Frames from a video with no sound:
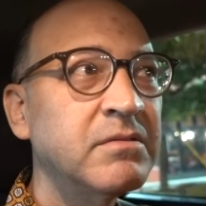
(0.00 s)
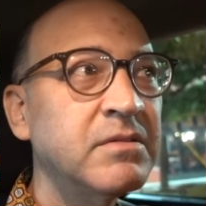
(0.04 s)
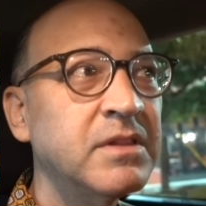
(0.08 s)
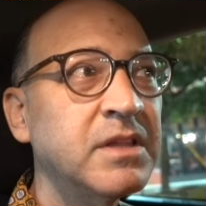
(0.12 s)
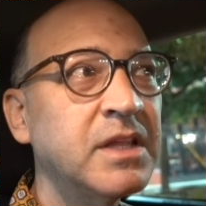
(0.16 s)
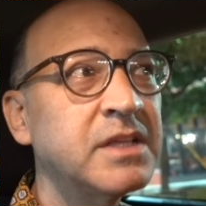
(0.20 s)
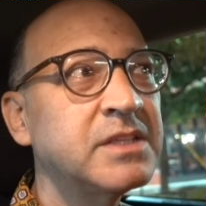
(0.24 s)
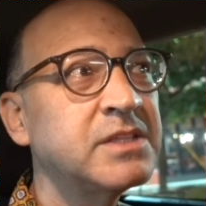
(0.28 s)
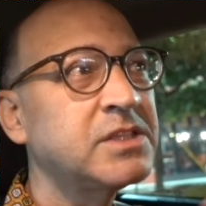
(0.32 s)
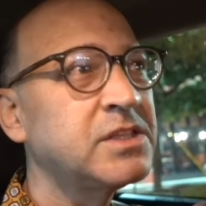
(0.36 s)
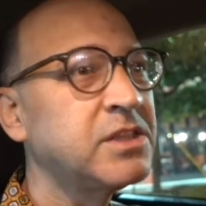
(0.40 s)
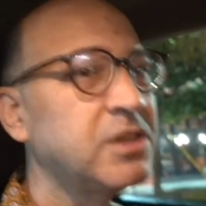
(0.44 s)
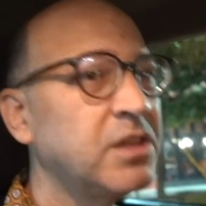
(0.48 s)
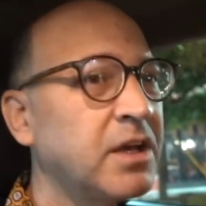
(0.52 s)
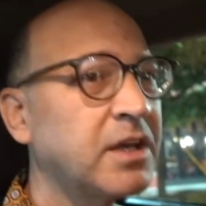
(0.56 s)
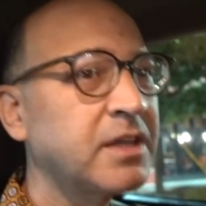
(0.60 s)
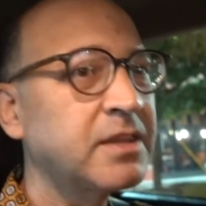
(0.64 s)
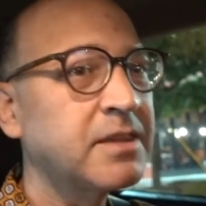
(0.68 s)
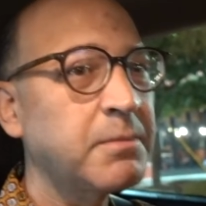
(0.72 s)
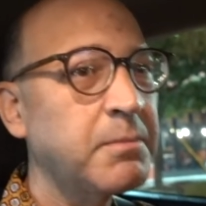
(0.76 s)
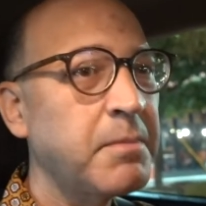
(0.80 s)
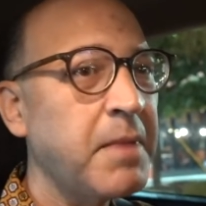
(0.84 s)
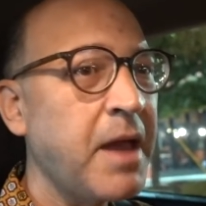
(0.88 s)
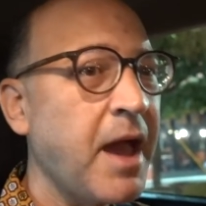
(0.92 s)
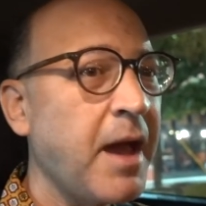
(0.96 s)
let's look
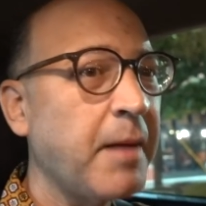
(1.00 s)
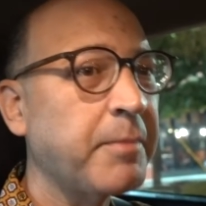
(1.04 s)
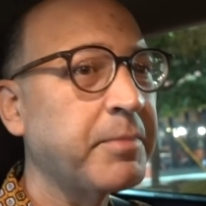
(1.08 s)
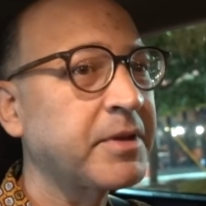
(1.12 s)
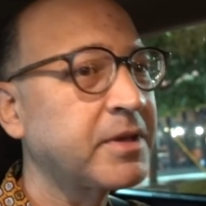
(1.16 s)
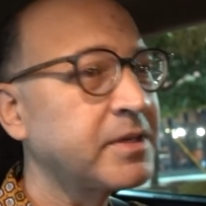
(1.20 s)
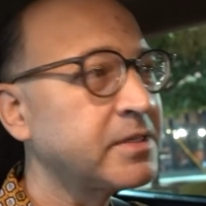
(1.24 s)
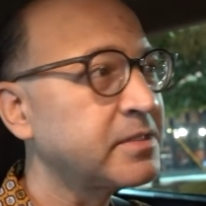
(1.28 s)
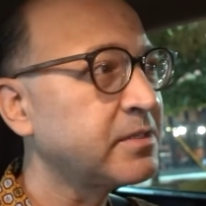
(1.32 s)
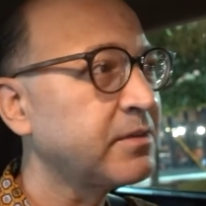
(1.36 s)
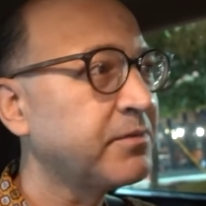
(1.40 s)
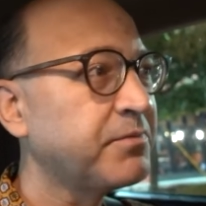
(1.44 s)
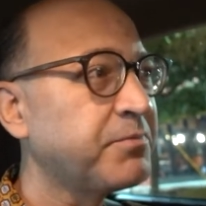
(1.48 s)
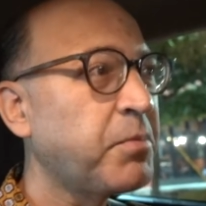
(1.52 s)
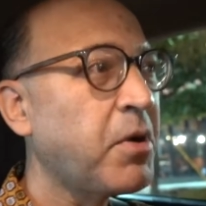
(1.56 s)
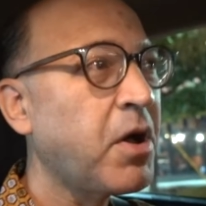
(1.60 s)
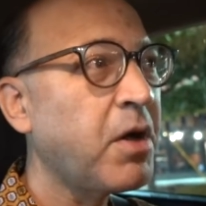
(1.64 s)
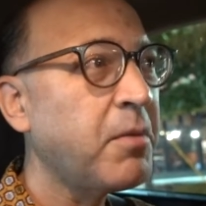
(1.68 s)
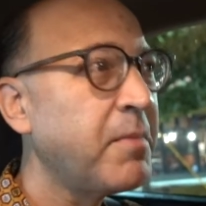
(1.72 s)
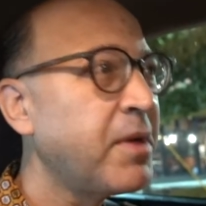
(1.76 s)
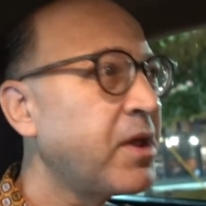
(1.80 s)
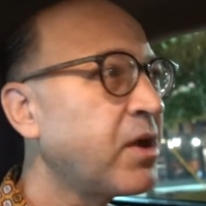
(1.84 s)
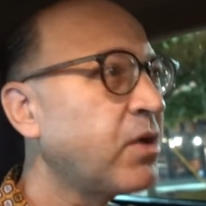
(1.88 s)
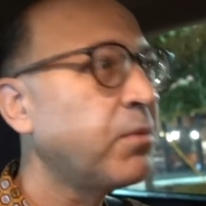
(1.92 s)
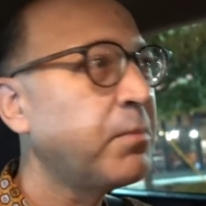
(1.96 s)
at the map because if
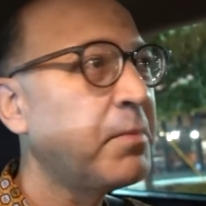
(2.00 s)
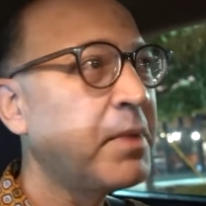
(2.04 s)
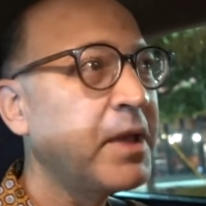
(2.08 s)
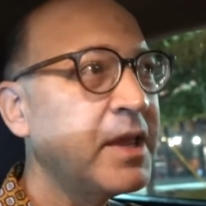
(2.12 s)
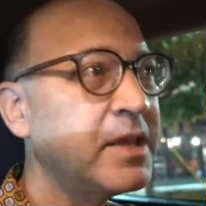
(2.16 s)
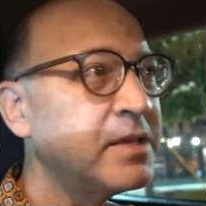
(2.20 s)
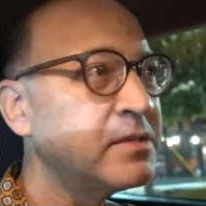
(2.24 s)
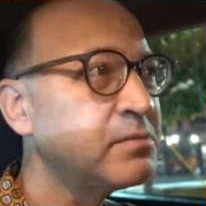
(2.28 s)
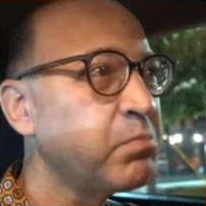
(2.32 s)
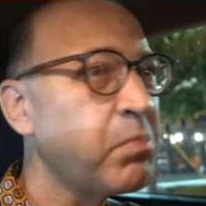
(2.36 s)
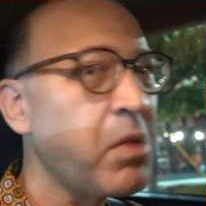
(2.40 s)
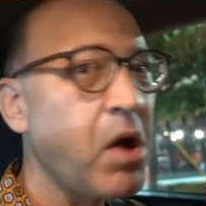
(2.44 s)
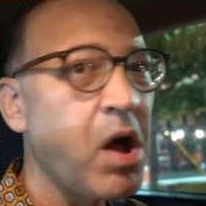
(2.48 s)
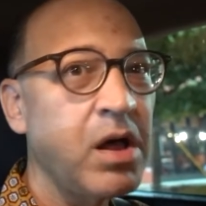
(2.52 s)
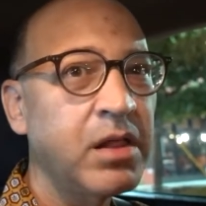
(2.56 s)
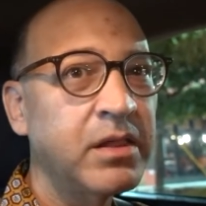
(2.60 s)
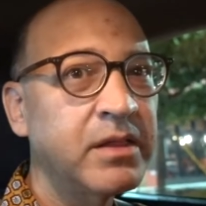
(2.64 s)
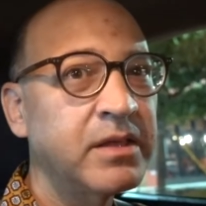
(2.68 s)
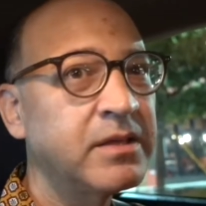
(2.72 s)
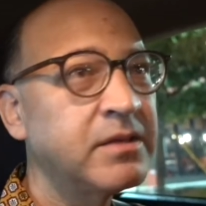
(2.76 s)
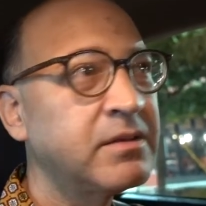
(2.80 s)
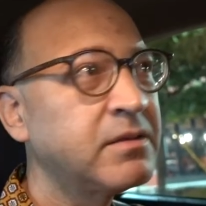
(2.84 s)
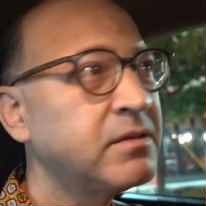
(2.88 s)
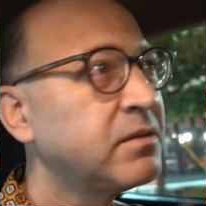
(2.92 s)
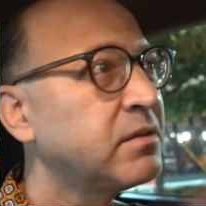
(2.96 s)
Palmetto Bay is
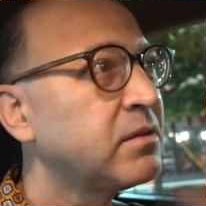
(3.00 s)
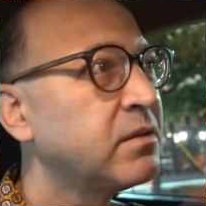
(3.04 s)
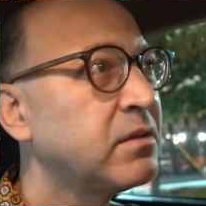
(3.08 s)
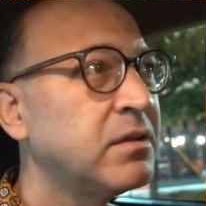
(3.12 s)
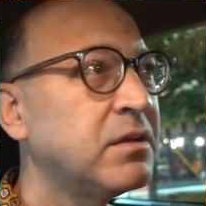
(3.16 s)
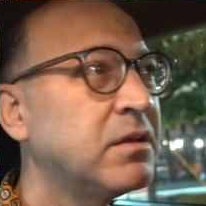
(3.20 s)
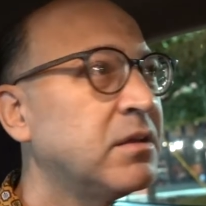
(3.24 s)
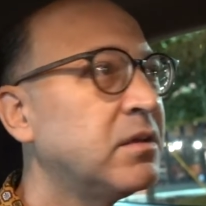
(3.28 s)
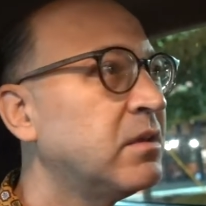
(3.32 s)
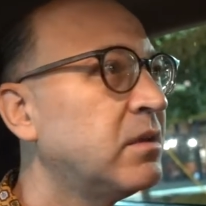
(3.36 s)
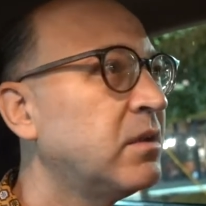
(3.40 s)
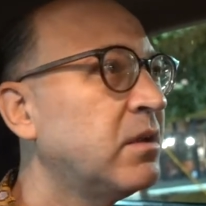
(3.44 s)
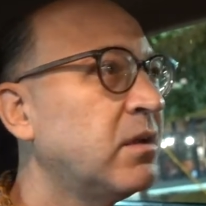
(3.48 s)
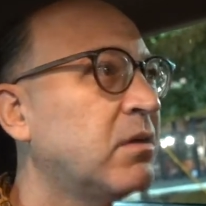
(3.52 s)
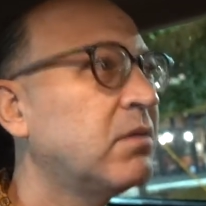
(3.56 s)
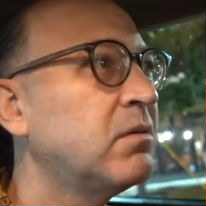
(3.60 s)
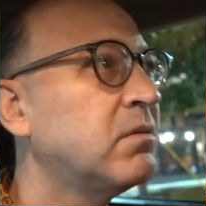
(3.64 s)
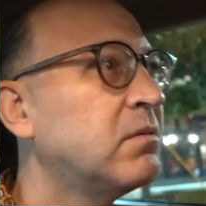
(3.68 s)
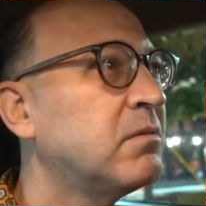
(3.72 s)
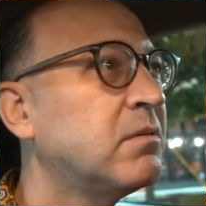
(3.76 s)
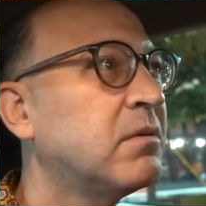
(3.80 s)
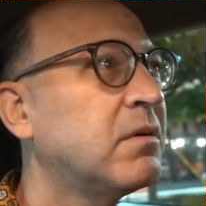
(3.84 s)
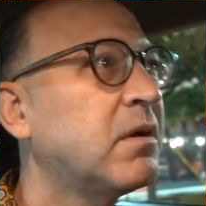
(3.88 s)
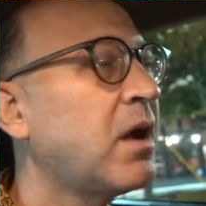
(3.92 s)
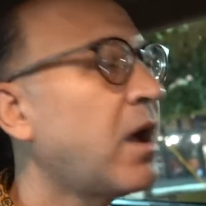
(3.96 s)
balling, you
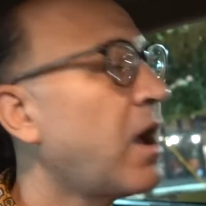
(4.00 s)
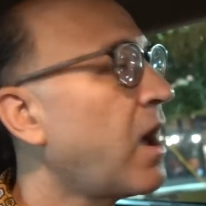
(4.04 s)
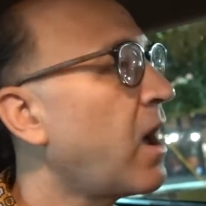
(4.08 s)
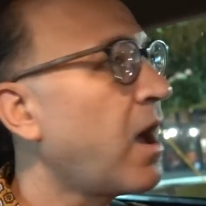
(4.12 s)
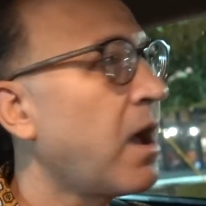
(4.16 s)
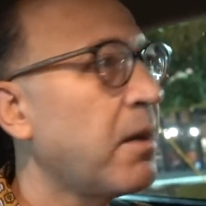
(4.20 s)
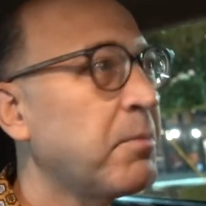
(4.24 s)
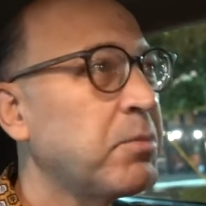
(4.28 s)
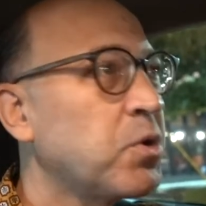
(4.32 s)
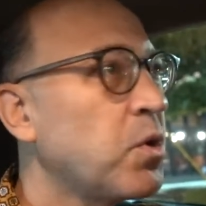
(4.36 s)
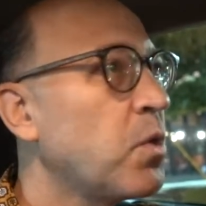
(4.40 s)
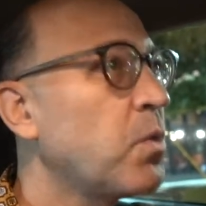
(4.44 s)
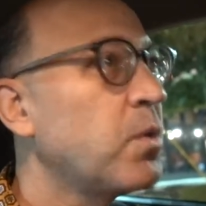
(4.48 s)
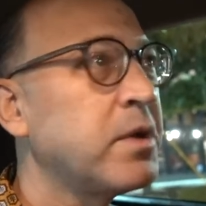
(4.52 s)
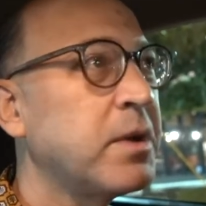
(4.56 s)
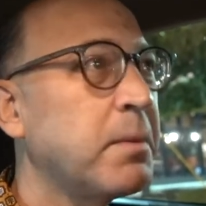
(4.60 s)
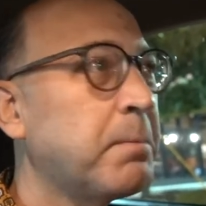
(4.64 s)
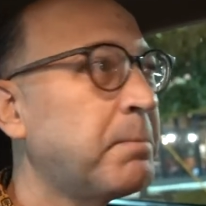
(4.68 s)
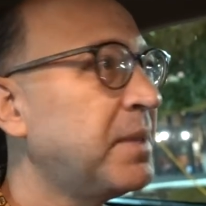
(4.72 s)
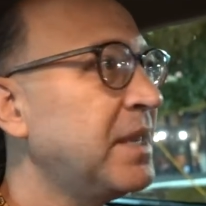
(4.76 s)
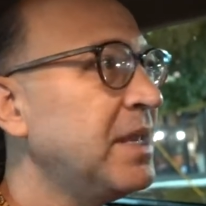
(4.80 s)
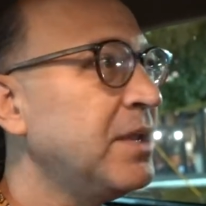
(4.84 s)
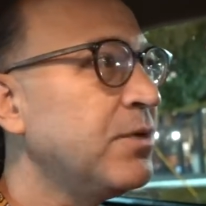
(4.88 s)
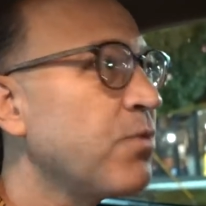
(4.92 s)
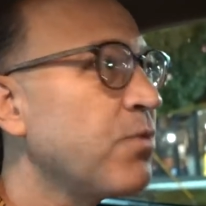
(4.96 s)
know, I'm going to P